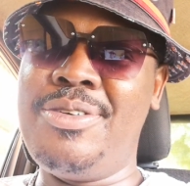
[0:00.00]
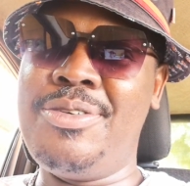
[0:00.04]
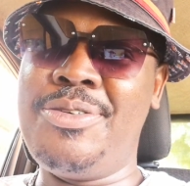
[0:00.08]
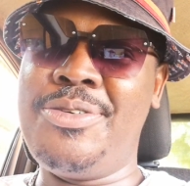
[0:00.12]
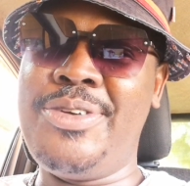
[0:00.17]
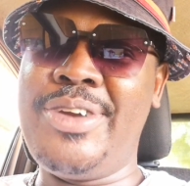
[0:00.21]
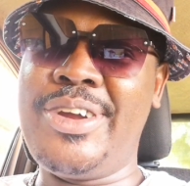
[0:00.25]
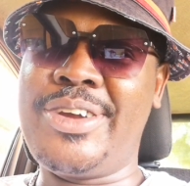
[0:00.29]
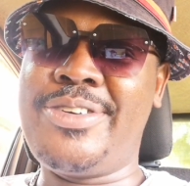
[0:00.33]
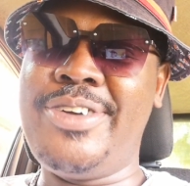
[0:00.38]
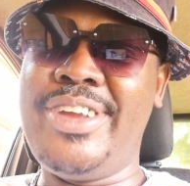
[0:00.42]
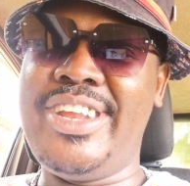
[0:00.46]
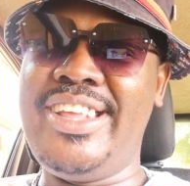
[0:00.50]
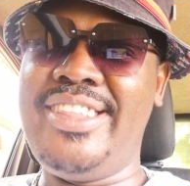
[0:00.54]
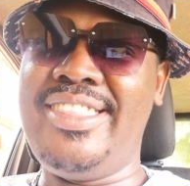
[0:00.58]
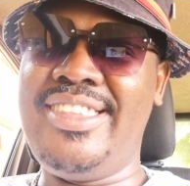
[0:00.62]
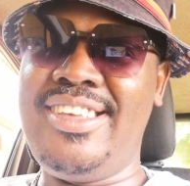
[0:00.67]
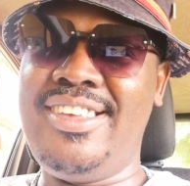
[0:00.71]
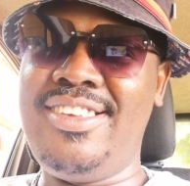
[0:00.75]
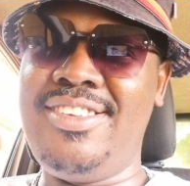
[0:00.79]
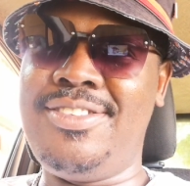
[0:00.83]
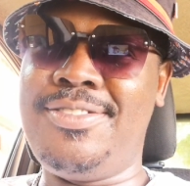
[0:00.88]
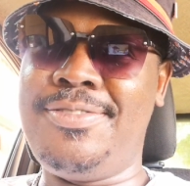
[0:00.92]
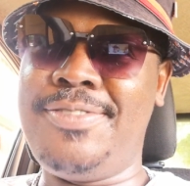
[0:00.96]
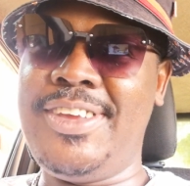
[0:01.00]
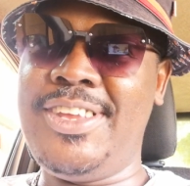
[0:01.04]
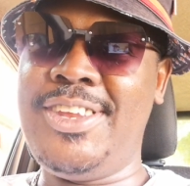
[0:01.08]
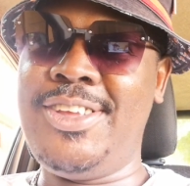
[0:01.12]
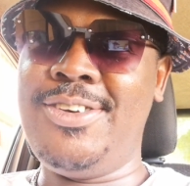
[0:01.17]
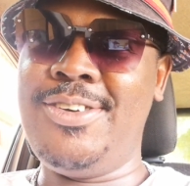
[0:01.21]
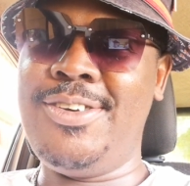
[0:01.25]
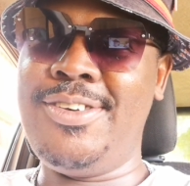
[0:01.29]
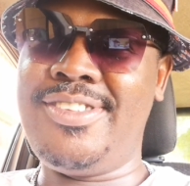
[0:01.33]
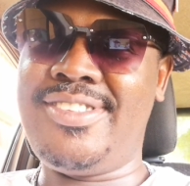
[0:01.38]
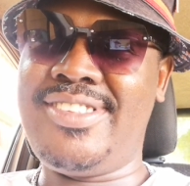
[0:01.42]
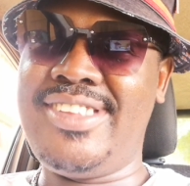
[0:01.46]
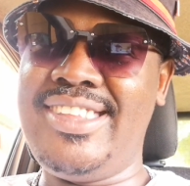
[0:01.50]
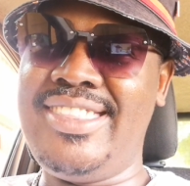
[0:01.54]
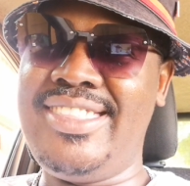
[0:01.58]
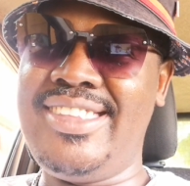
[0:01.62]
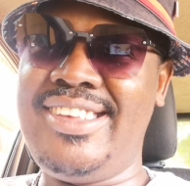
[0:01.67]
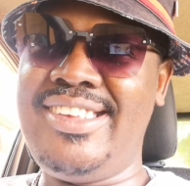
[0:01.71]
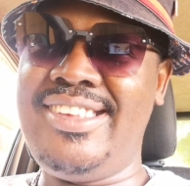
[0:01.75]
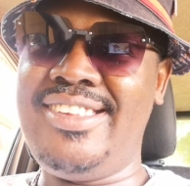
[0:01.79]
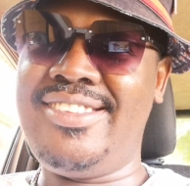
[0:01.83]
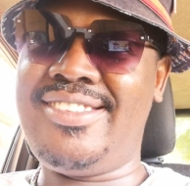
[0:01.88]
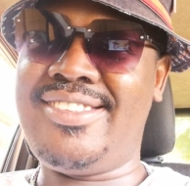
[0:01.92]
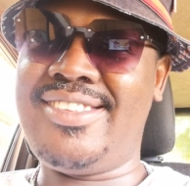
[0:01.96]
recording these videos in
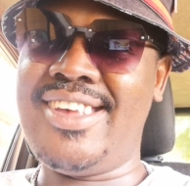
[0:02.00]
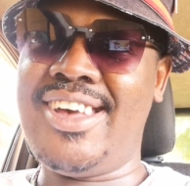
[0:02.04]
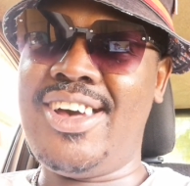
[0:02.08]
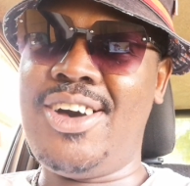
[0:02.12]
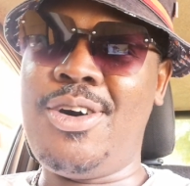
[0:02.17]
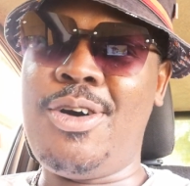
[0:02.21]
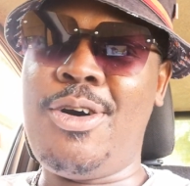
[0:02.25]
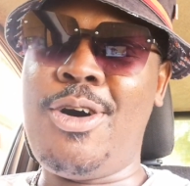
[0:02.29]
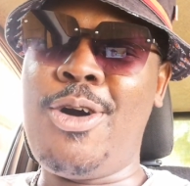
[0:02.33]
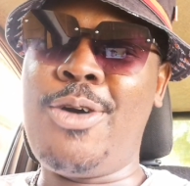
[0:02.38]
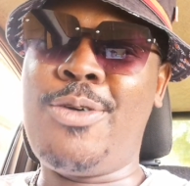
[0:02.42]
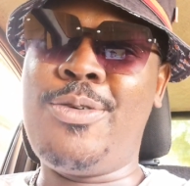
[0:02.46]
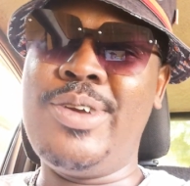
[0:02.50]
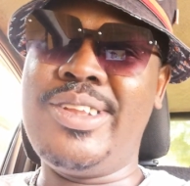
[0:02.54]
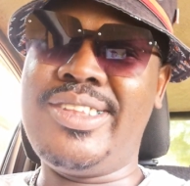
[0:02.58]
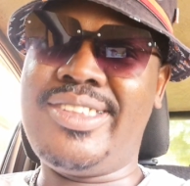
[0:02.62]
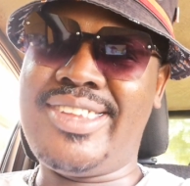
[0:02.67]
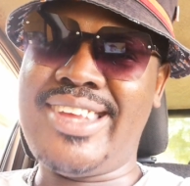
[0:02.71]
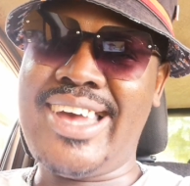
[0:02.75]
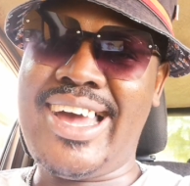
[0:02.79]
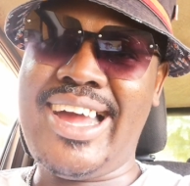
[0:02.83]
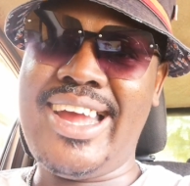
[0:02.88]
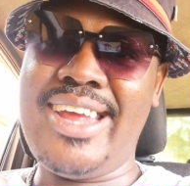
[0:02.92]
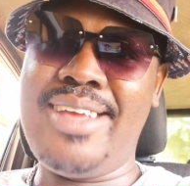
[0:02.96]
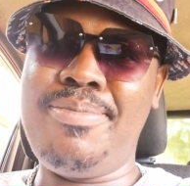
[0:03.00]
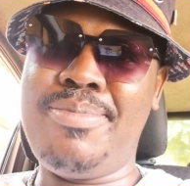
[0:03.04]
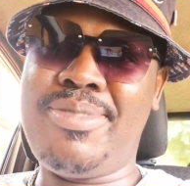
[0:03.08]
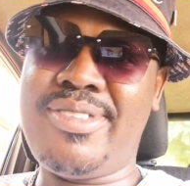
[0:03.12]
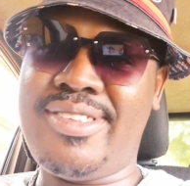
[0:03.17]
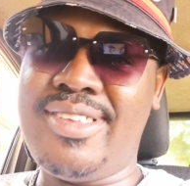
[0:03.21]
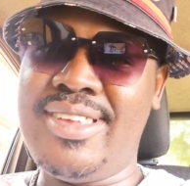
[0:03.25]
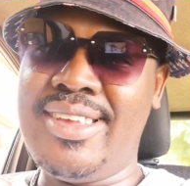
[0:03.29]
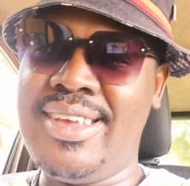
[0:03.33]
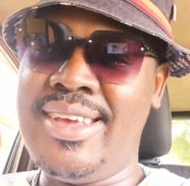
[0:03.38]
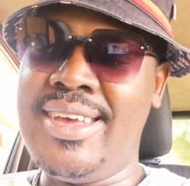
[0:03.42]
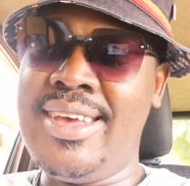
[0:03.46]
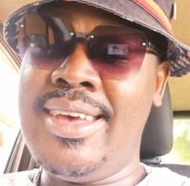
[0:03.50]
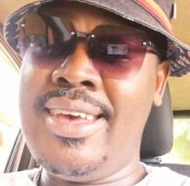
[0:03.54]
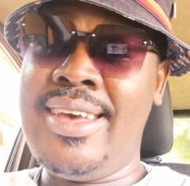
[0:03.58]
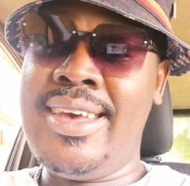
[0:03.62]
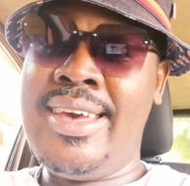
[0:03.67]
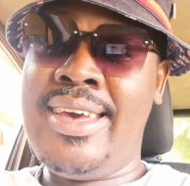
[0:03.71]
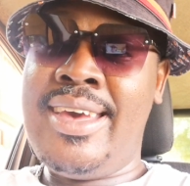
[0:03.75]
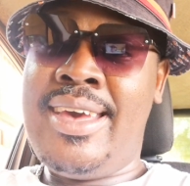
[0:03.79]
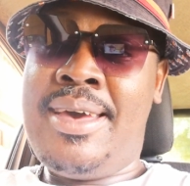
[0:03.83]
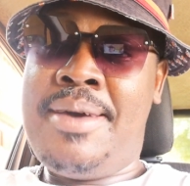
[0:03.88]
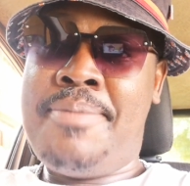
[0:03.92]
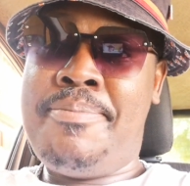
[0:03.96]
these awkward times.
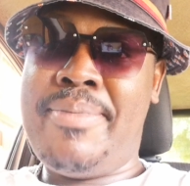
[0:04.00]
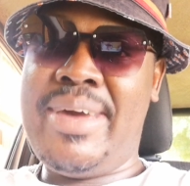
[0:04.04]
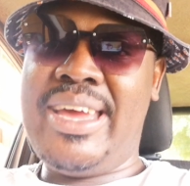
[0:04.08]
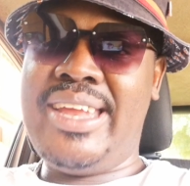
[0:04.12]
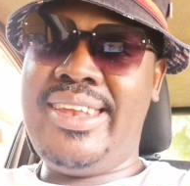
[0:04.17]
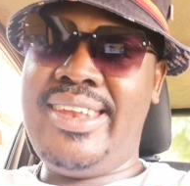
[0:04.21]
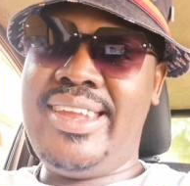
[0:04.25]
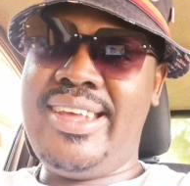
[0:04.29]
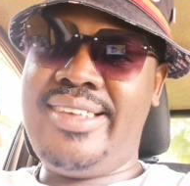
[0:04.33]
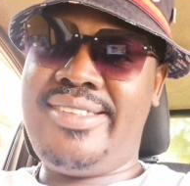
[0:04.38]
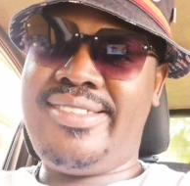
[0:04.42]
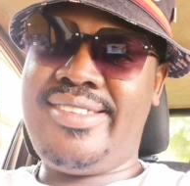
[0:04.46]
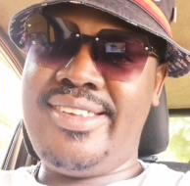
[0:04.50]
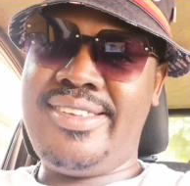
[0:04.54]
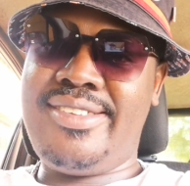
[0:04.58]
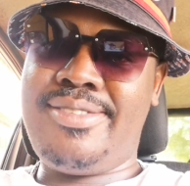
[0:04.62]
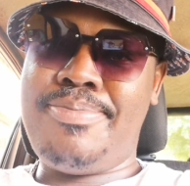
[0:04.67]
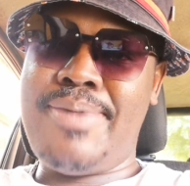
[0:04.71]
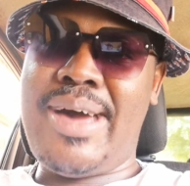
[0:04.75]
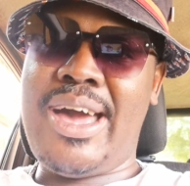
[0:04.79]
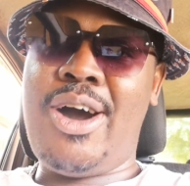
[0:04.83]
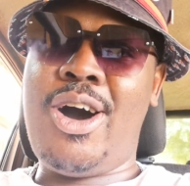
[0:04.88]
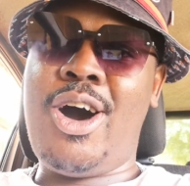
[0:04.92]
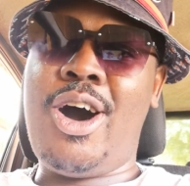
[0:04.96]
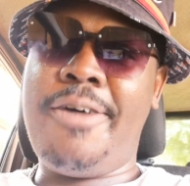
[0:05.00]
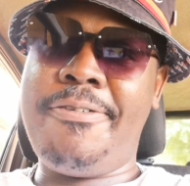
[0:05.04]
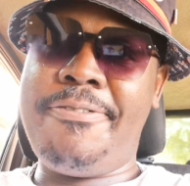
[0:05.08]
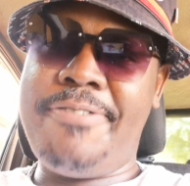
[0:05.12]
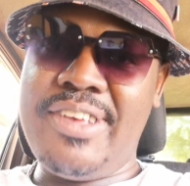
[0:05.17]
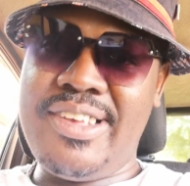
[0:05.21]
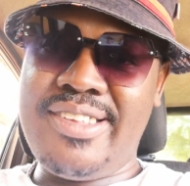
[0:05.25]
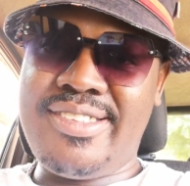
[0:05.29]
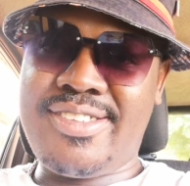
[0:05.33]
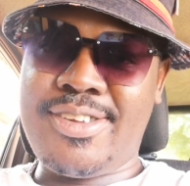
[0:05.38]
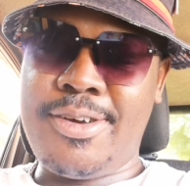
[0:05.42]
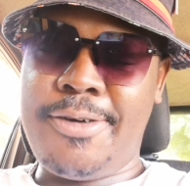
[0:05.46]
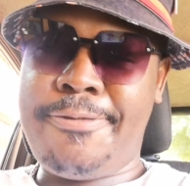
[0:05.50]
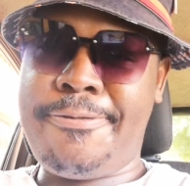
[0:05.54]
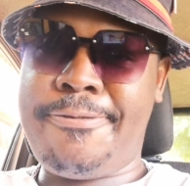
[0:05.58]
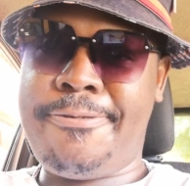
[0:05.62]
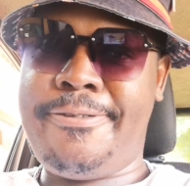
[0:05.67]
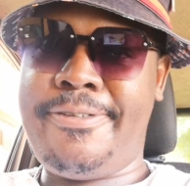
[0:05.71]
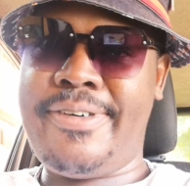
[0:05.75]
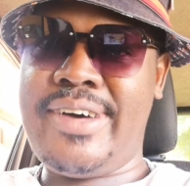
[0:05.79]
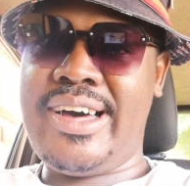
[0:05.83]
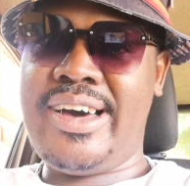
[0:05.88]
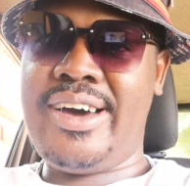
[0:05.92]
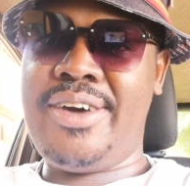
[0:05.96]
Man, this is my office
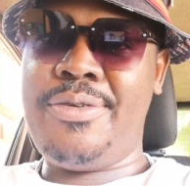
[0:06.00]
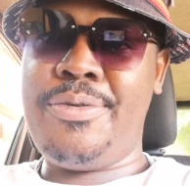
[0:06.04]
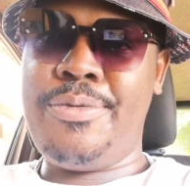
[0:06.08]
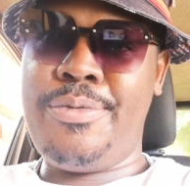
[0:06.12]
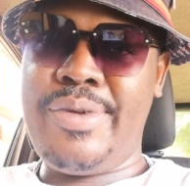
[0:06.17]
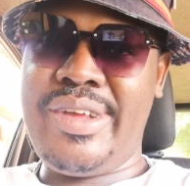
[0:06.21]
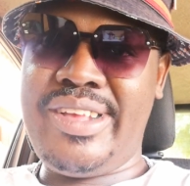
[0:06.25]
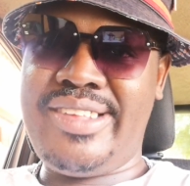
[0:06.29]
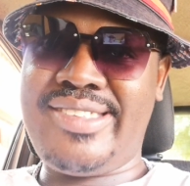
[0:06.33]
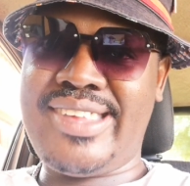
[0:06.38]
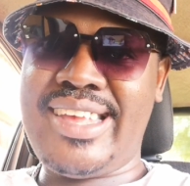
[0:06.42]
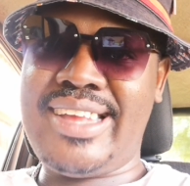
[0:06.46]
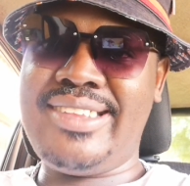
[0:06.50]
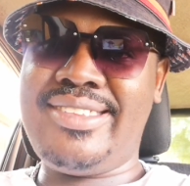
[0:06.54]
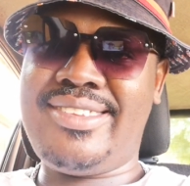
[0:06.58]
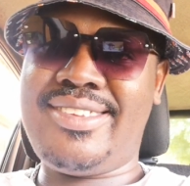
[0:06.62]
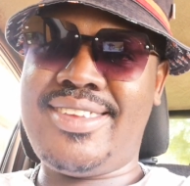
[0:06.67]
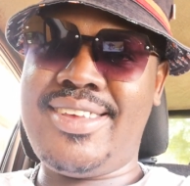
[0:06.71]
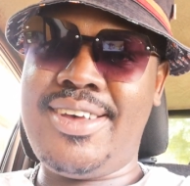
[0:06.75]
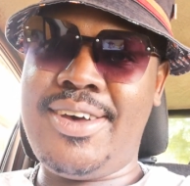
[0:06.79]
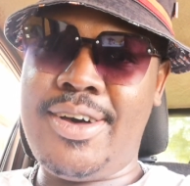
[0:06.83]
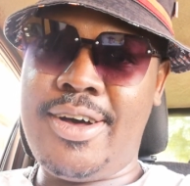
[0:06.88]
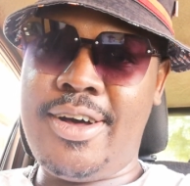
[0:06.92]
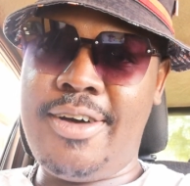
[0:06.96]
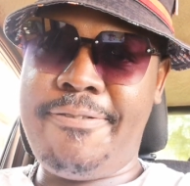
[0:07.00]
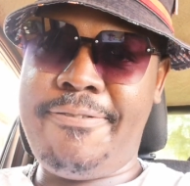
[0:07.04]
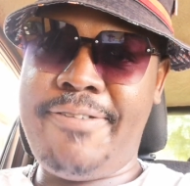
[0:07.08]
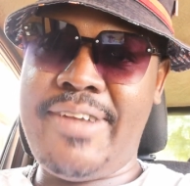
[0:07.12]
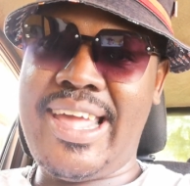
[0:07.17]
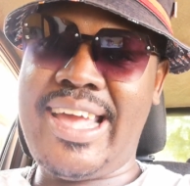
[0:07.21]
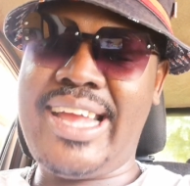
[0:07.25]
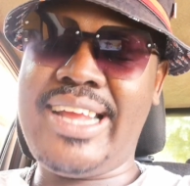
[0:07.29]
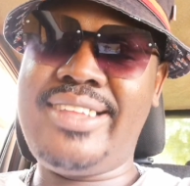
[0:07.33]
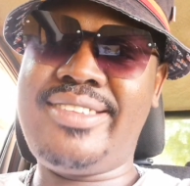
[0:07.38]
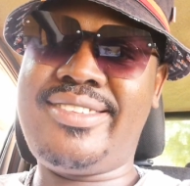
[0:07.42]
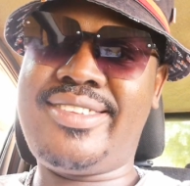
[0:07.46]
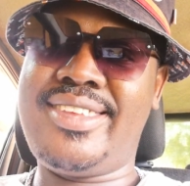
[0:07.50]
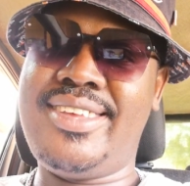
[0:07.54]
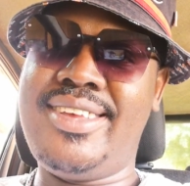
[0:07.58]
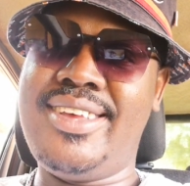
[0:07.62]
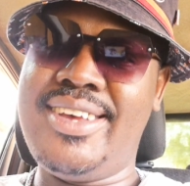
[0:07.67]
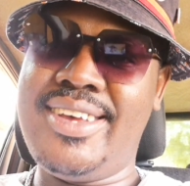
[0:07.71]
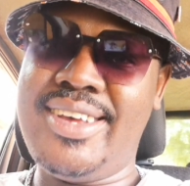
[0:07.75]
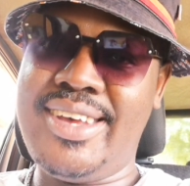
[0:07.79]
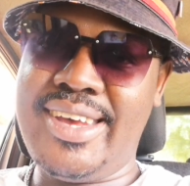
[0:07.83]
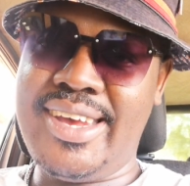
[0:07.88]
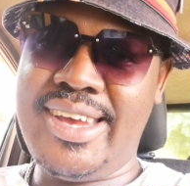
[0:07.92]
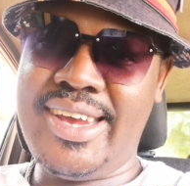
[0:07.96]
of late,
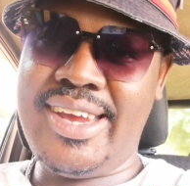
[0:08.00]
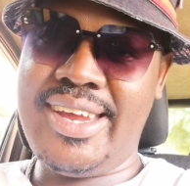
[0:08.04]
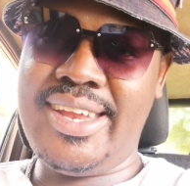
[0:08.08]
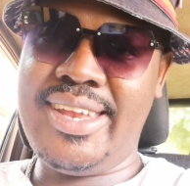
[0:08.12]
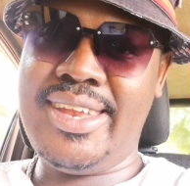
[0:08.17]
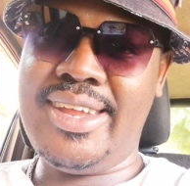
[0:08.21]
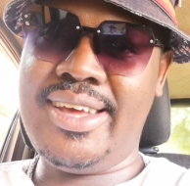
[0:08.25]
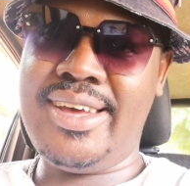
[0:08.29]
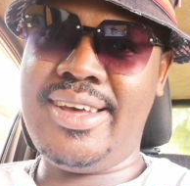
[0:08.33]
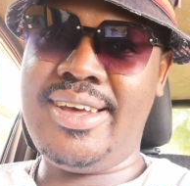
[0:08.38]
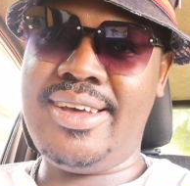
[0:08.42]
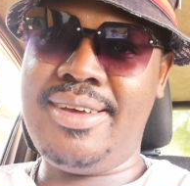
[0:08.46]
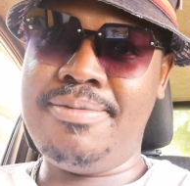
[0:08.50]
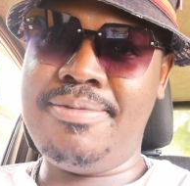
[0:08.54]
and